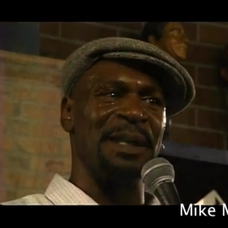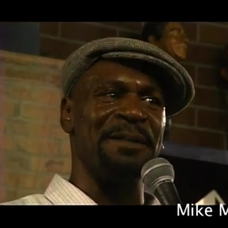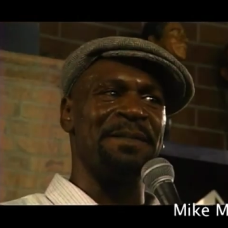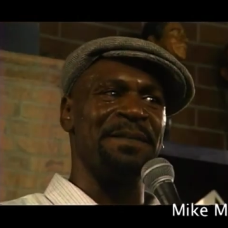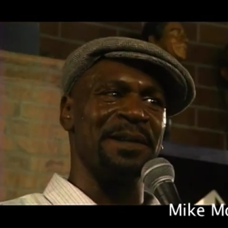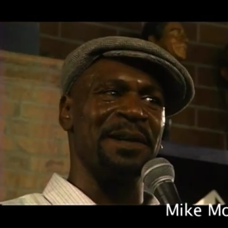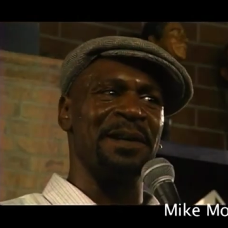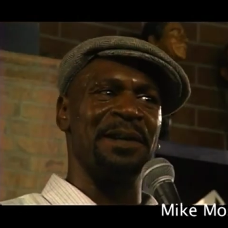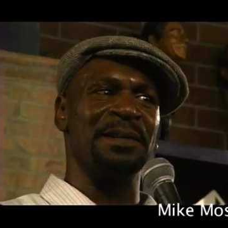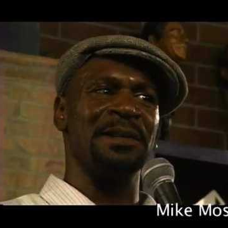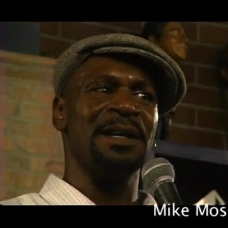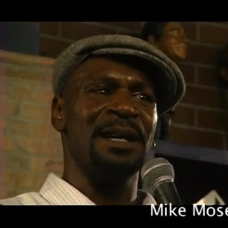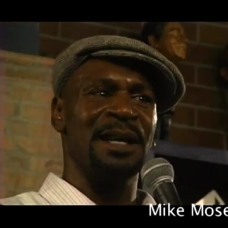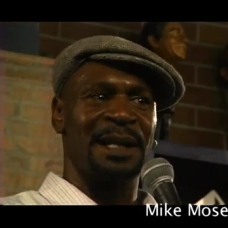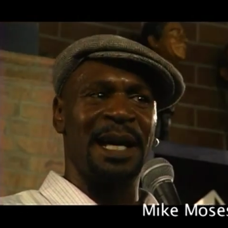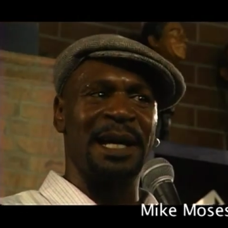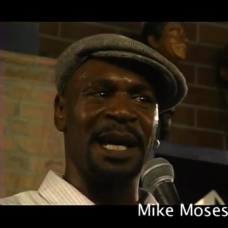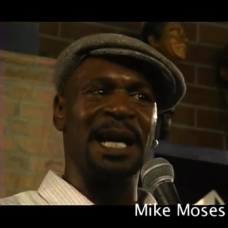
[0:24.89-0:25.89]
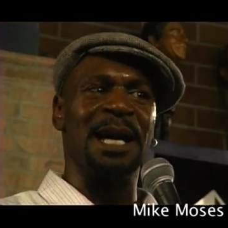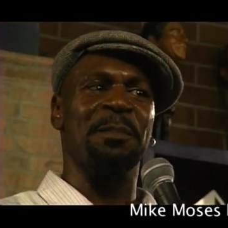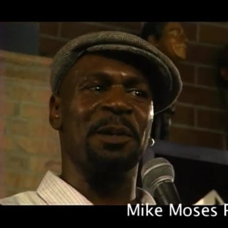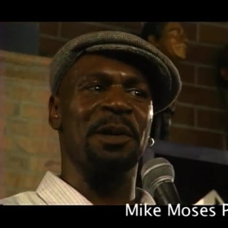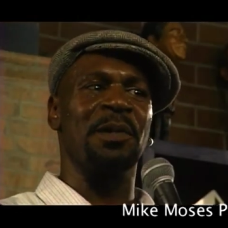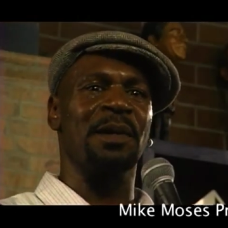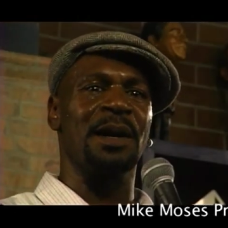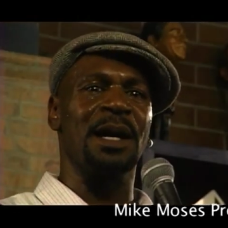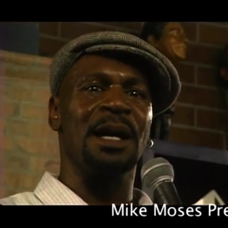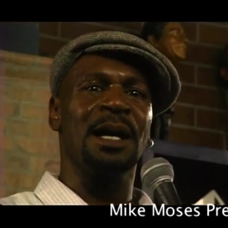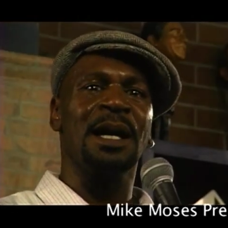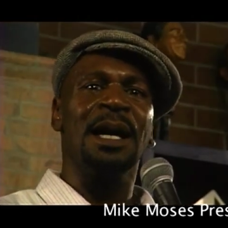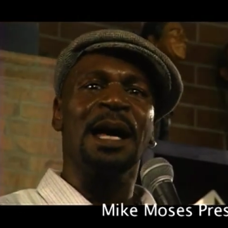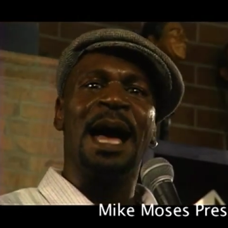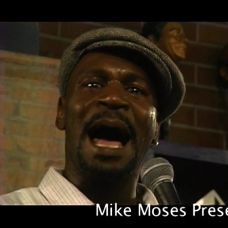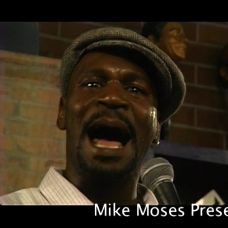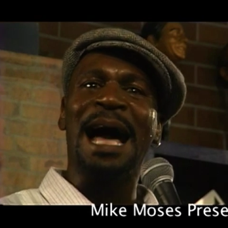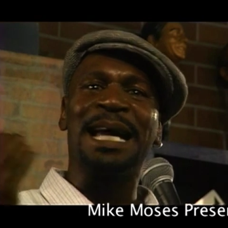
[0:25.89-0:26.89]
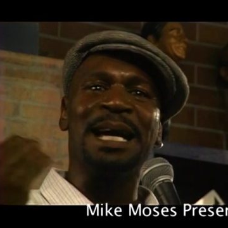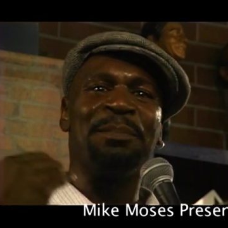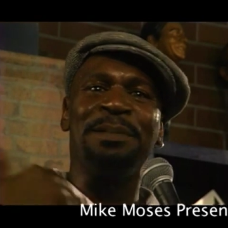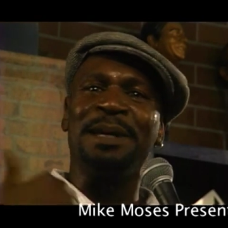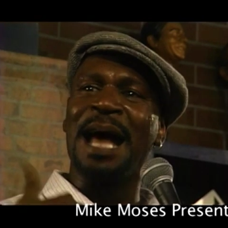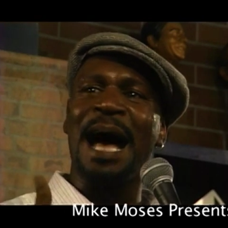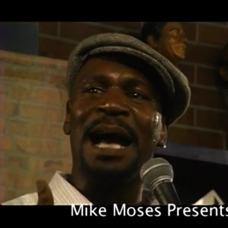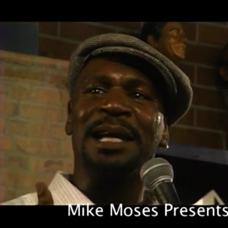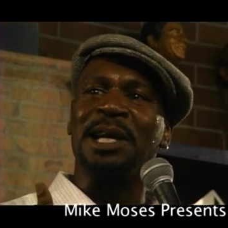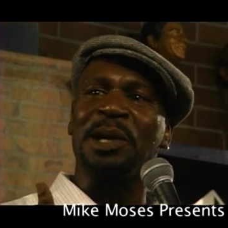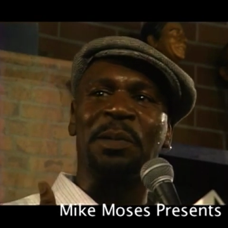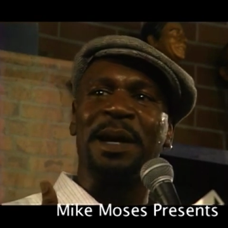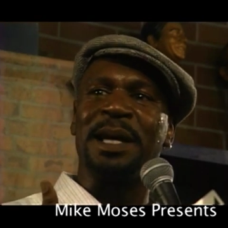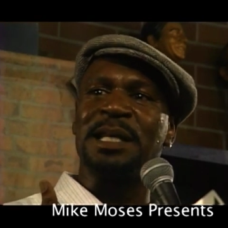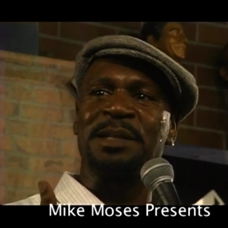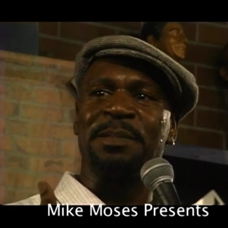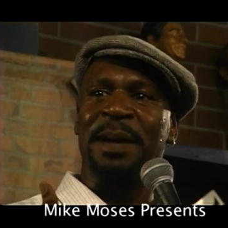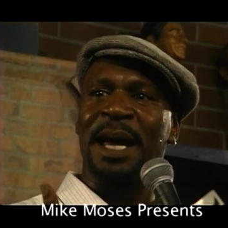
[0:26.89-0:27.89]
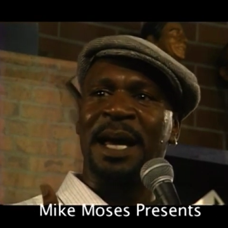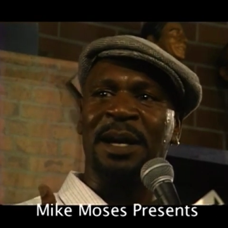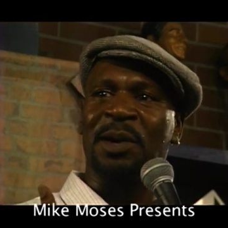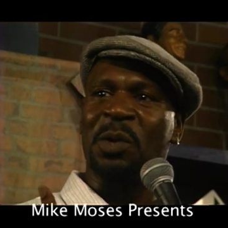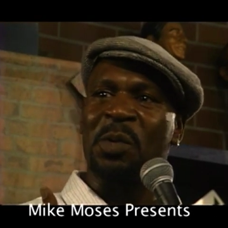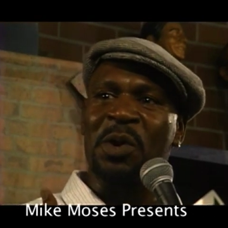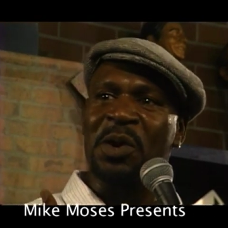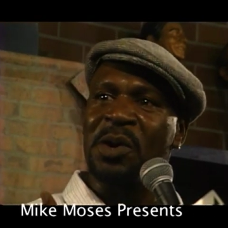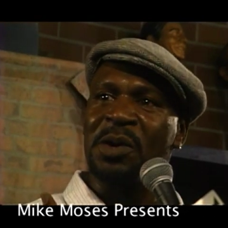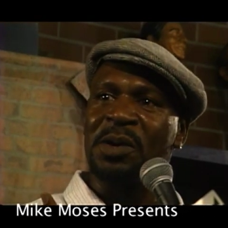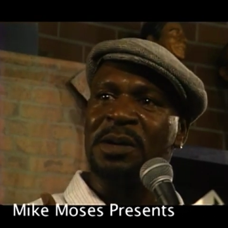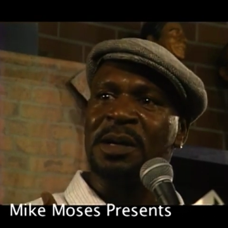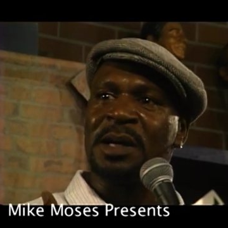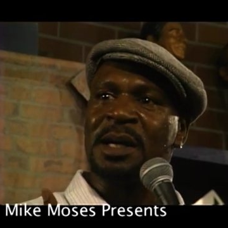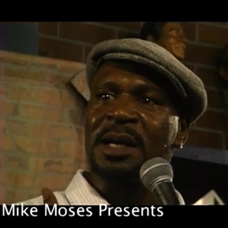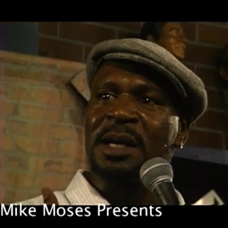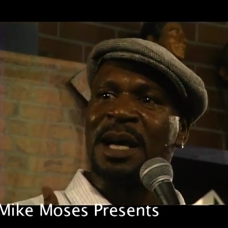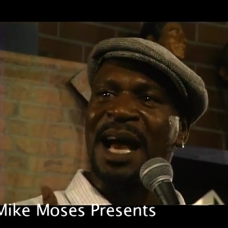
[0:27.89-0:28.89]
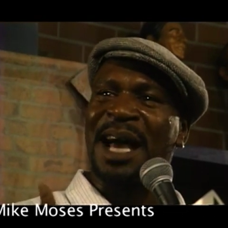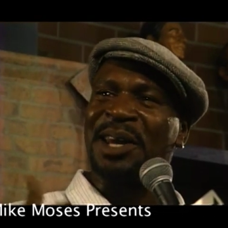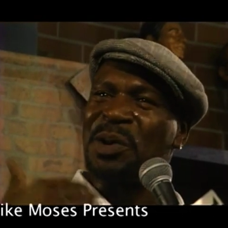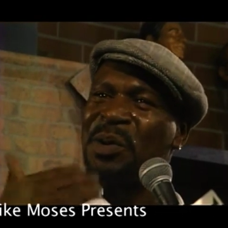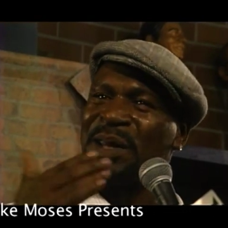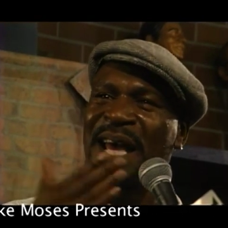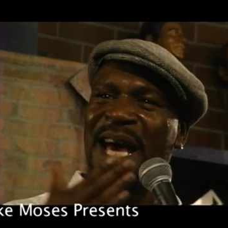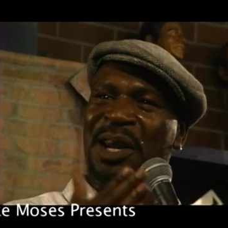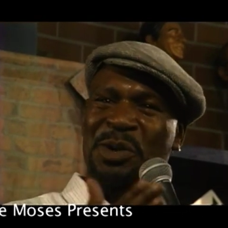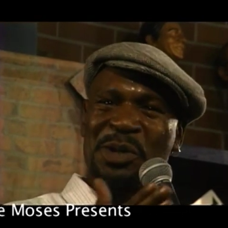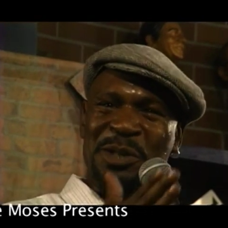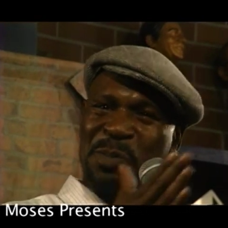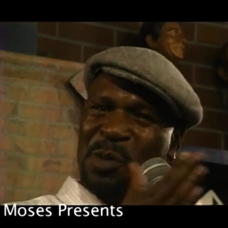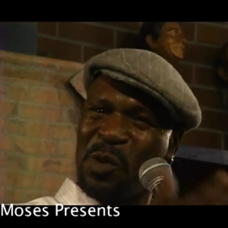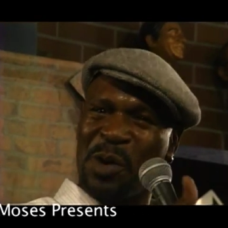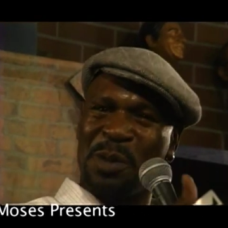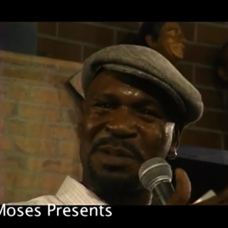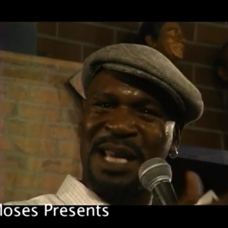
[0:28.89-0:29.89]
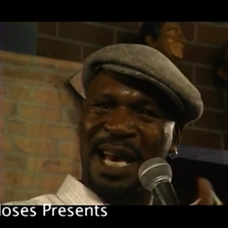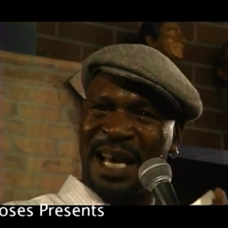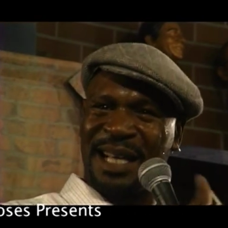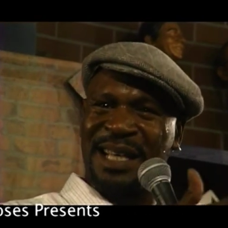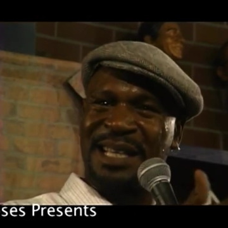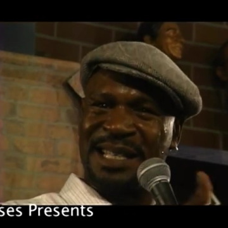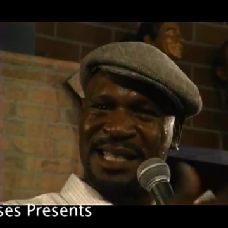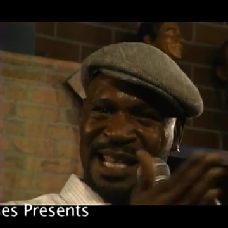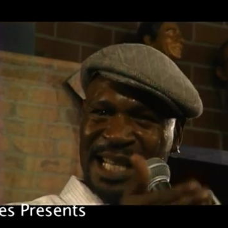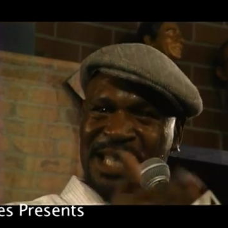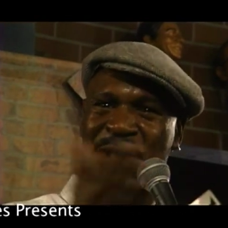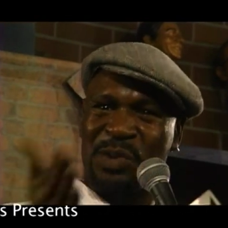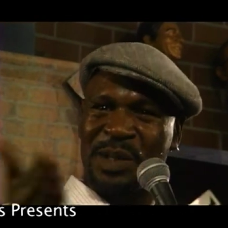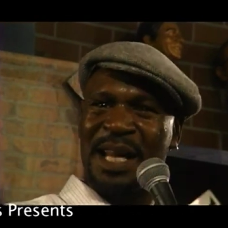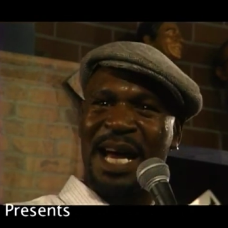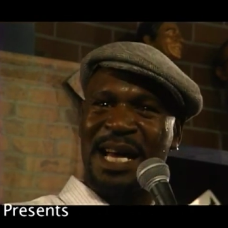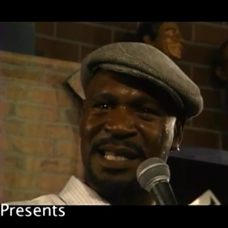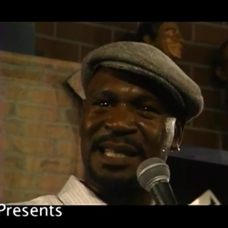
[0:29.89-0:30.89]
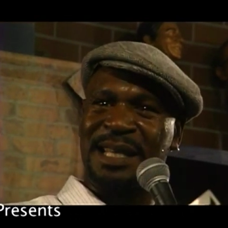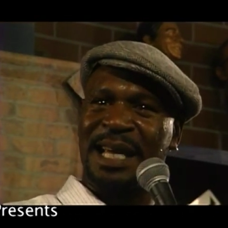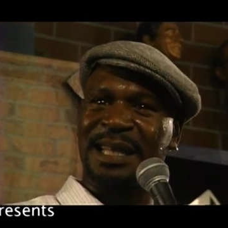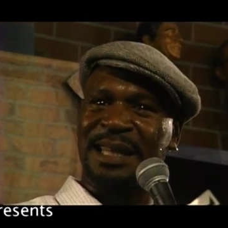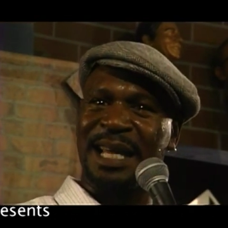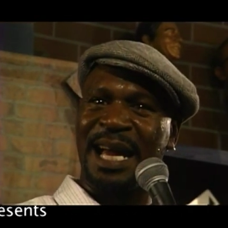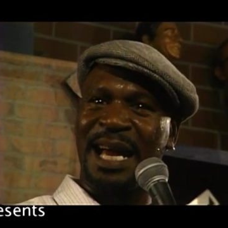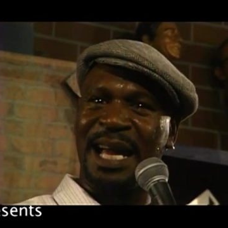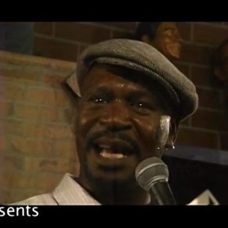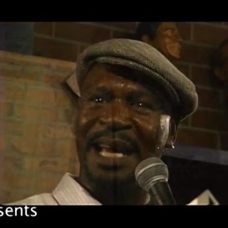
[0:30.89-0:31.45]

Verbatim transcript: would really feel like a hypocrite. I am not the greatest man in the world. I know a lot of those poems kind of contextualize it like